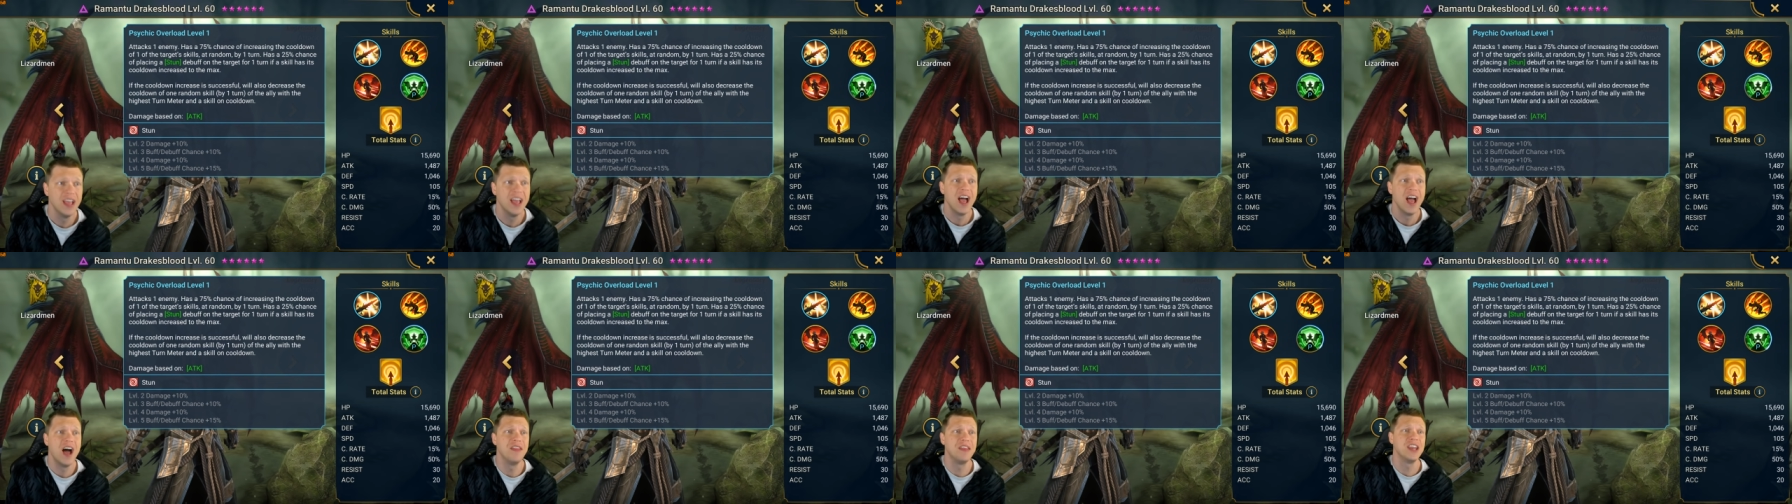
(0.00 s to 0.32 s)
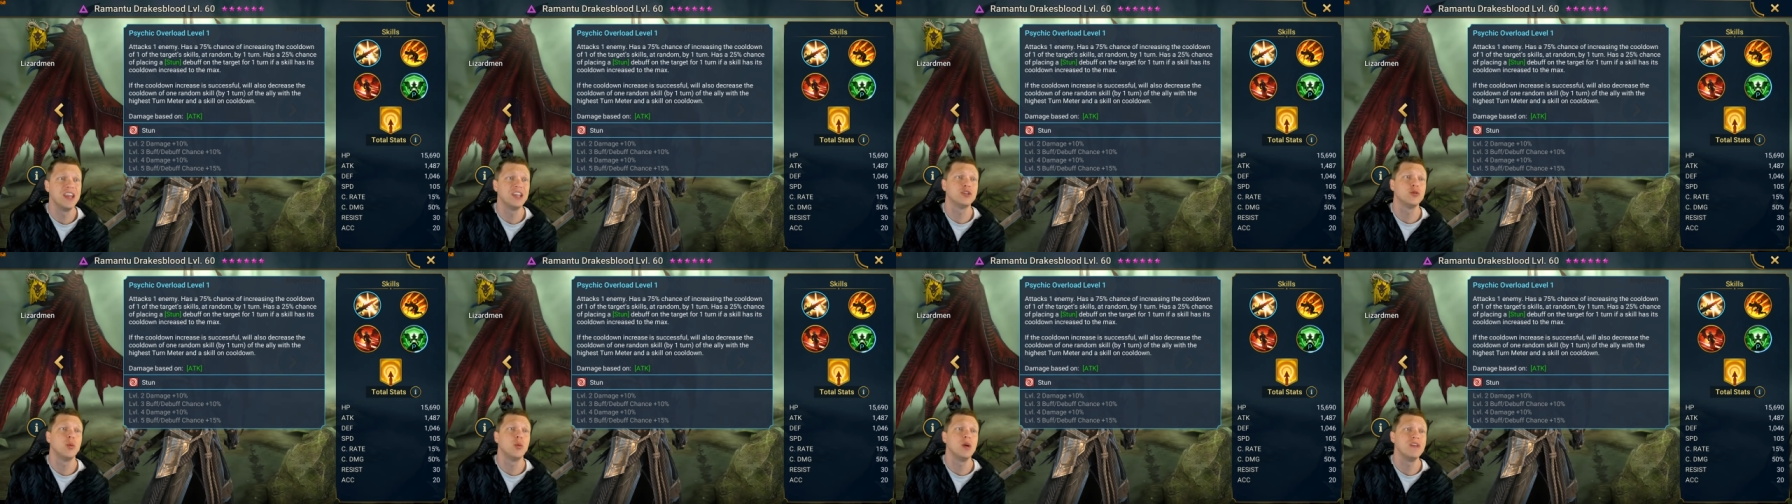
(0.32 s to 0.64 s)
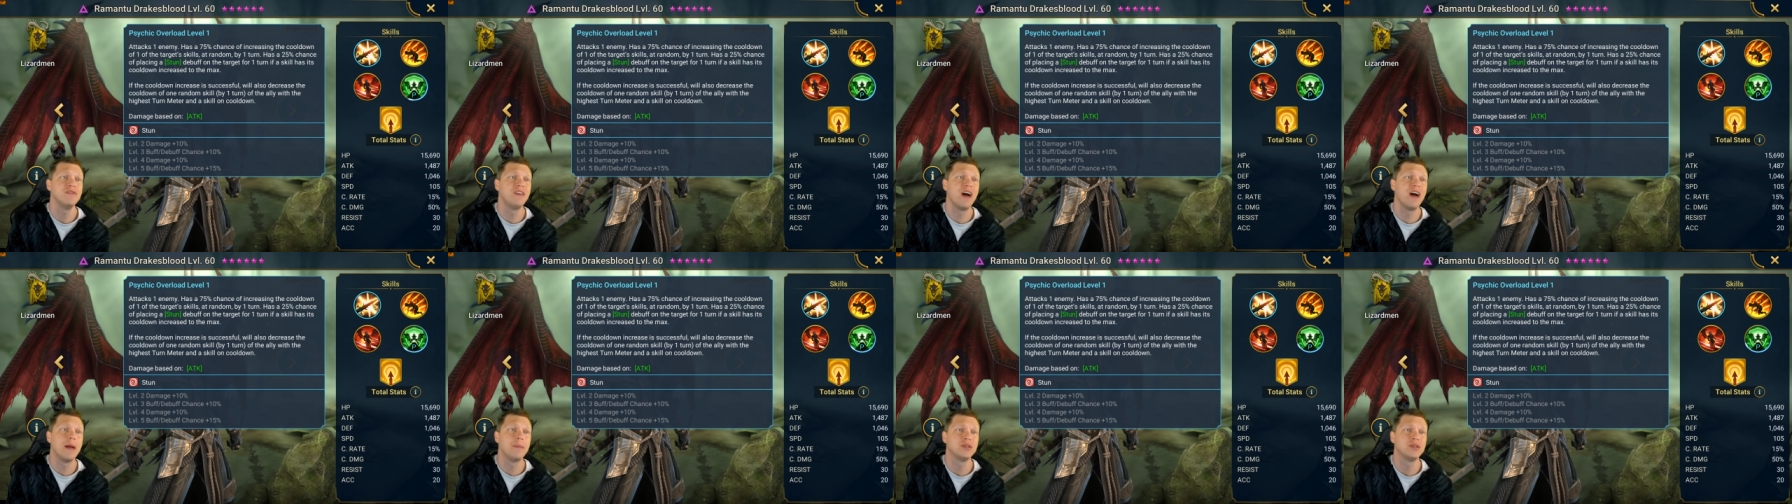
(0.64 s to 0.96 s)
and then a
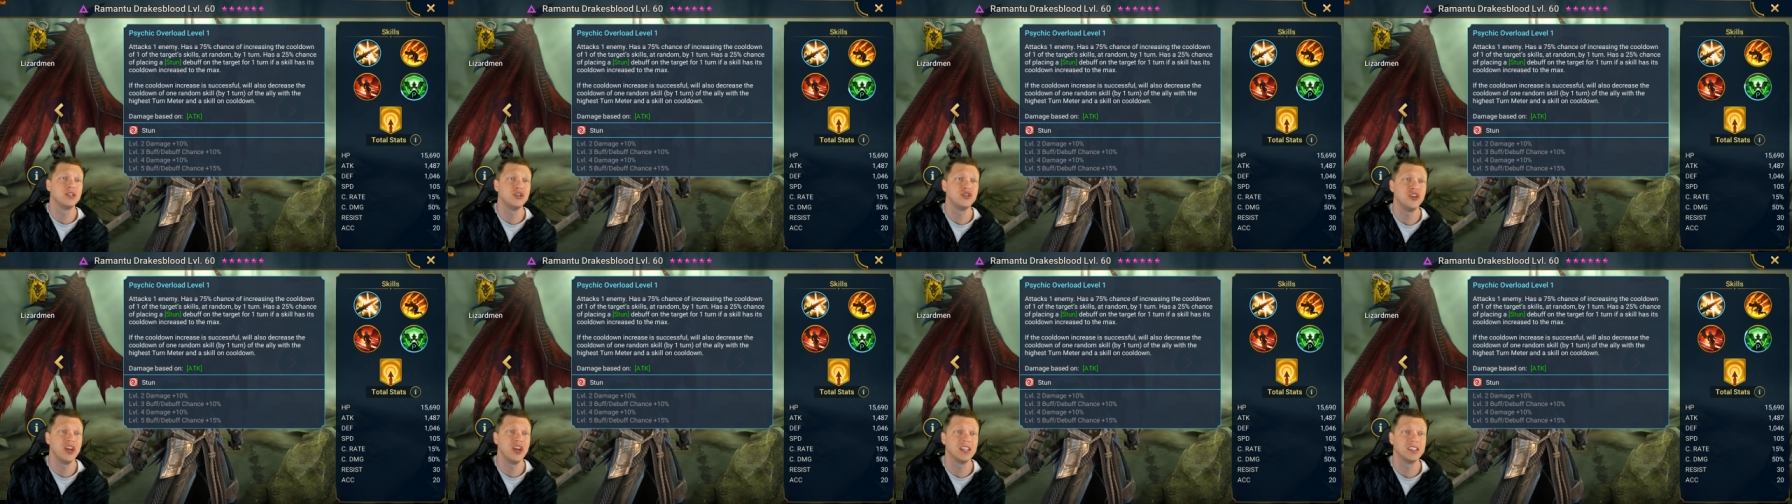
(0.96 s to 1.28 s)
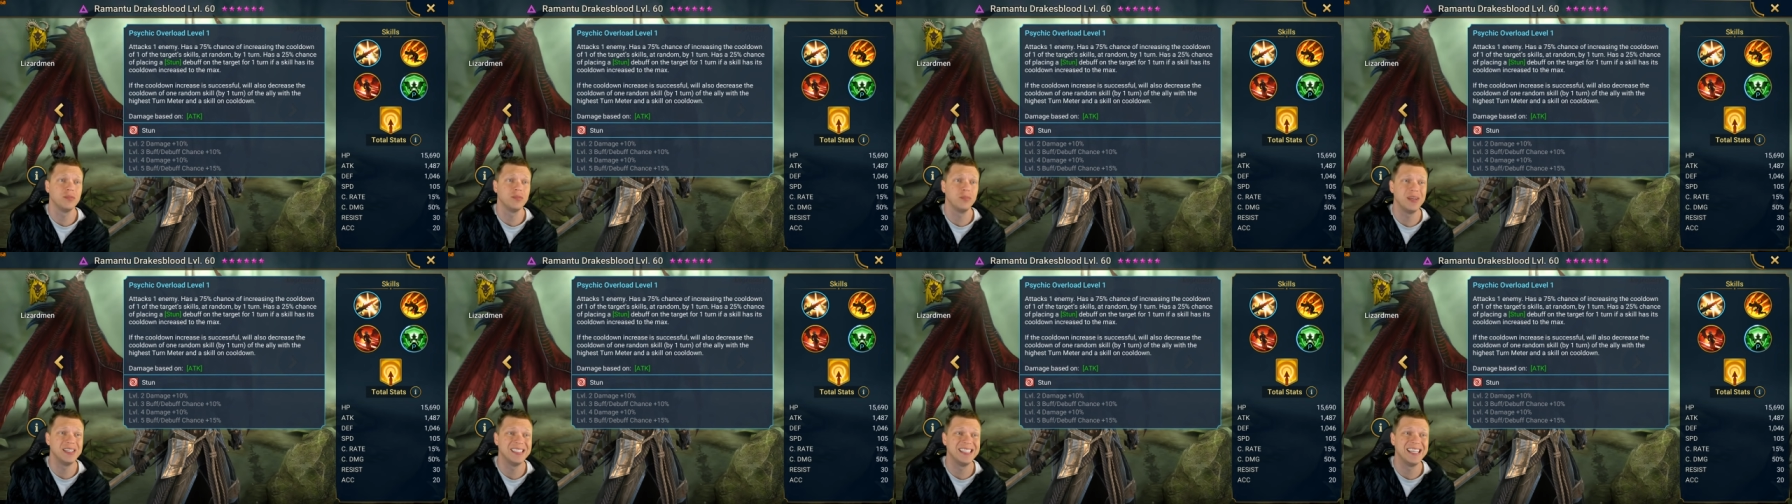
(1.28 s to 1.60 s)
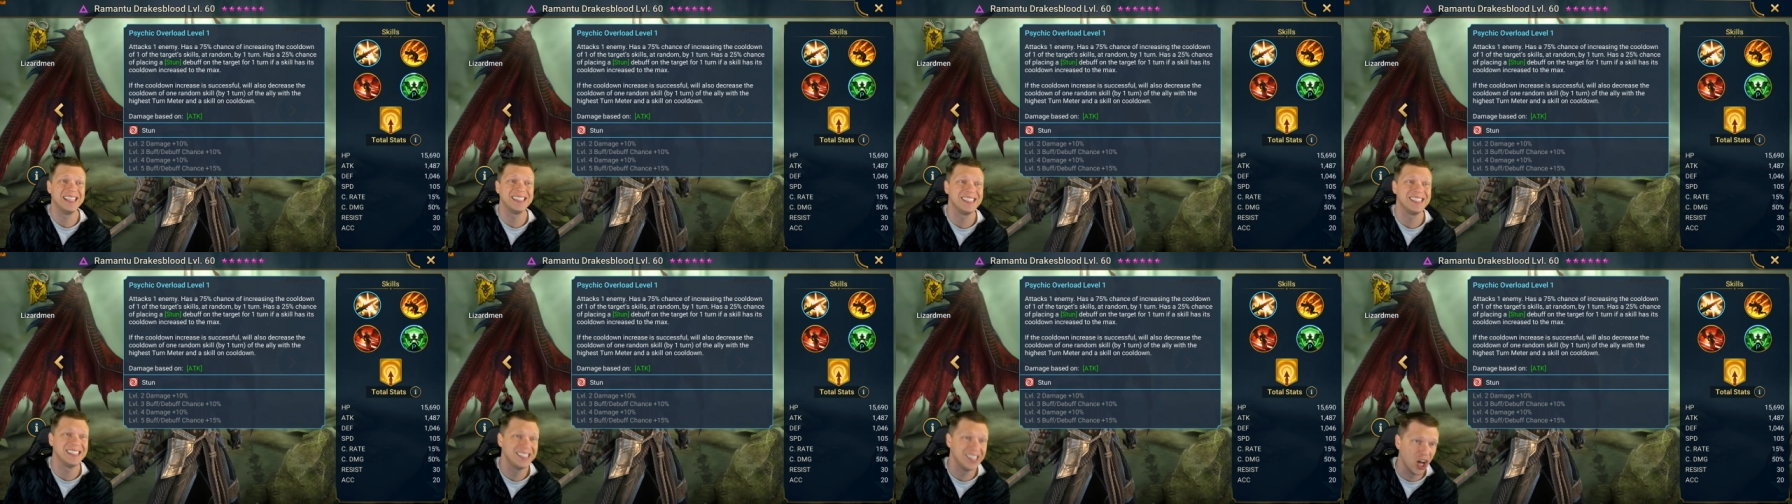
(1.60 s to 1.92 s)
25% chance of placing
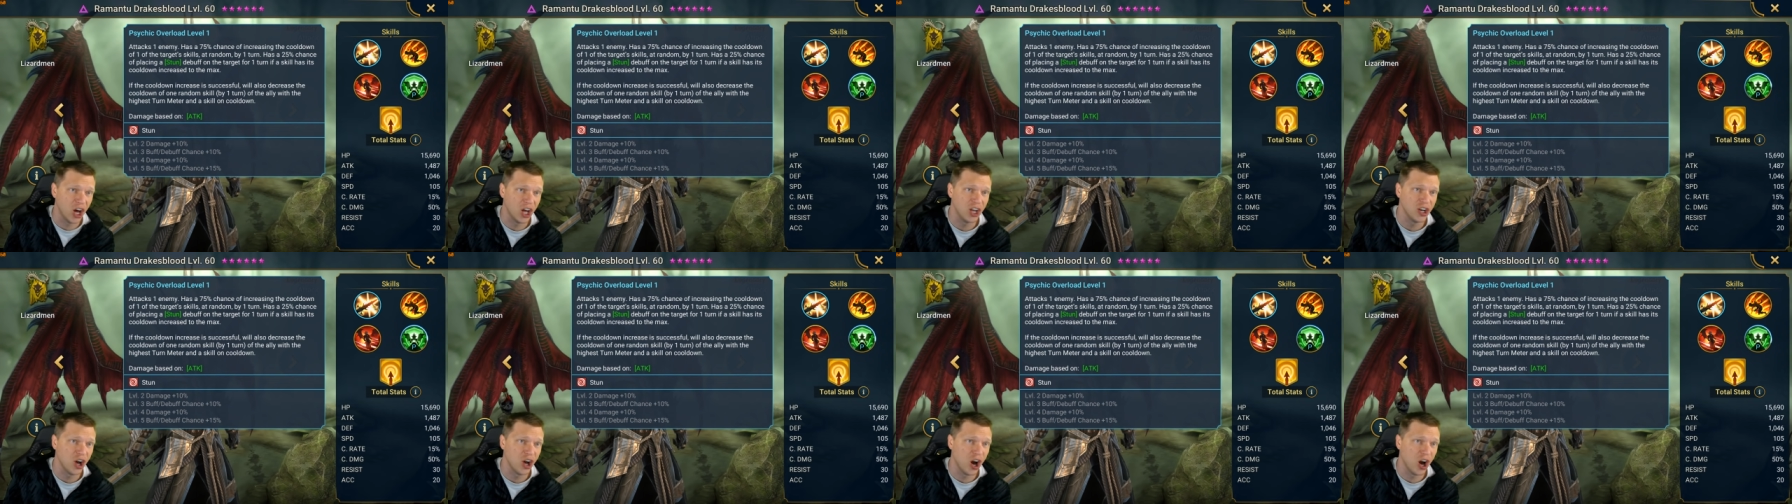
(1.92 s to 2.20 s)
a stun